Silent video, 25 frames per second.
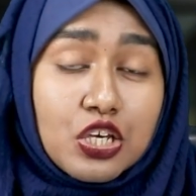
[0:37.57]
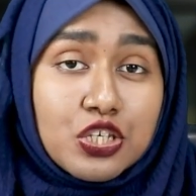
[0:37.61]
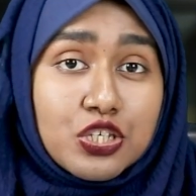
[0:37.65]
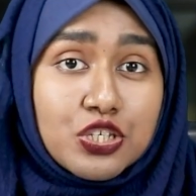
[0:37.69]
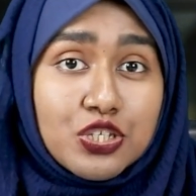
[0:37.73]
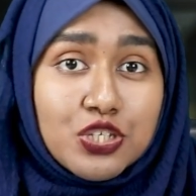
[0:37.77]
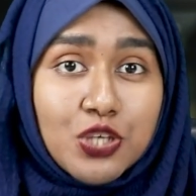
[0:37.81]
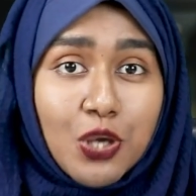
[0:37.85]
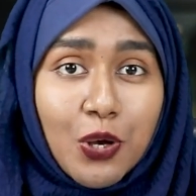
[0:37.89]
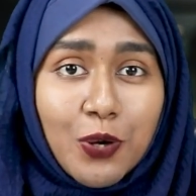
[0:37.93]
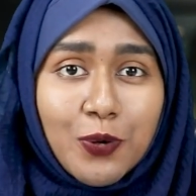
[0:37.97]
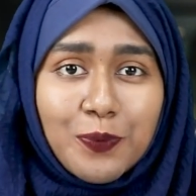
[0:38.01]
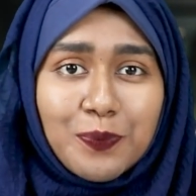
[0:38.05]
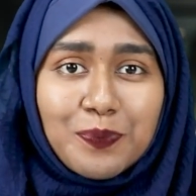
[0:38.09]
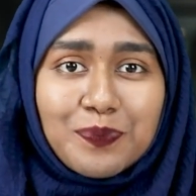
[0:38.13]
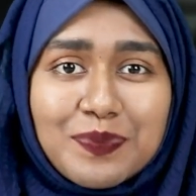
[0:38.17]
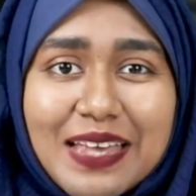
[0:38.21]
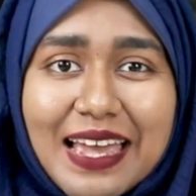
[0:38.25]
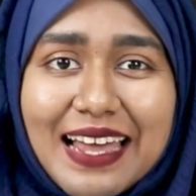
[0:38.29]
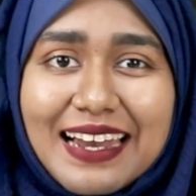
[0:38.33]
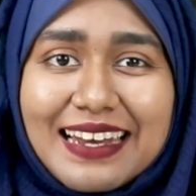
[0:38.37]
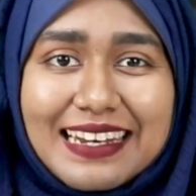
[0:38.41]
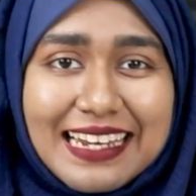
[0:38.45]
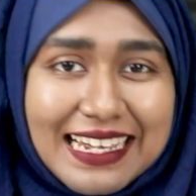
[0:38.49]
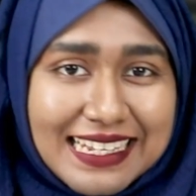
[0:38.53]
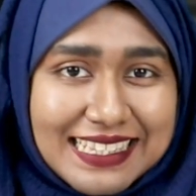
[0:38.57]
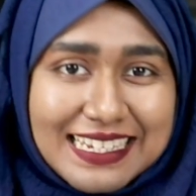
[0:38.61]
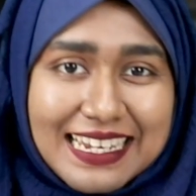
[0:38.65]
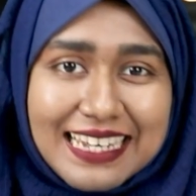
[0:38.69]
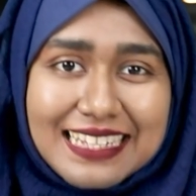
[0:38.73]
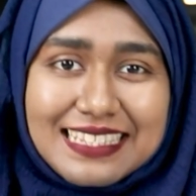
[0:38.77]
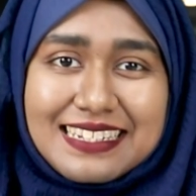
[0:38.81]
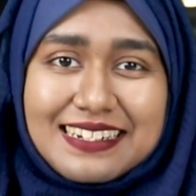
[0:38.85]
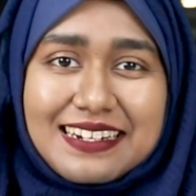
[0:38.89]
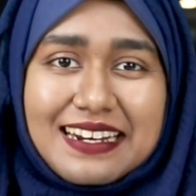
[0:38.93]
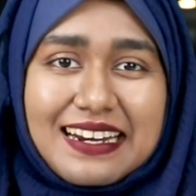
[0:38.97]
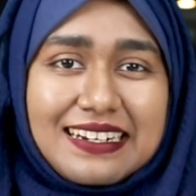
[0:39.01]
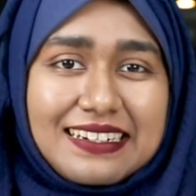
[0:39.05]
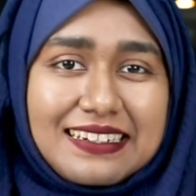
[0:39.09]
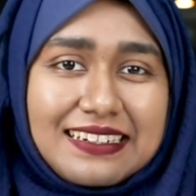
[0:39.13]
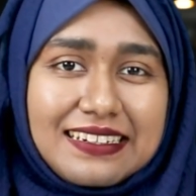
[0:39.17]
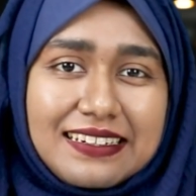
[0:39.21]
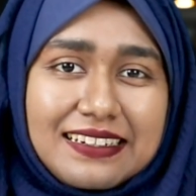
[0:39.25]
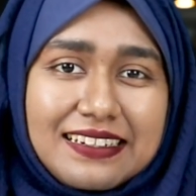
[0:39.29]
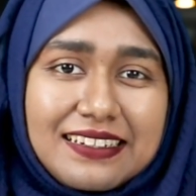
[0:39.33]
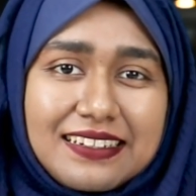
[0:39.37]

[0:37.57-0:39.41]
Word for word: So let's get started.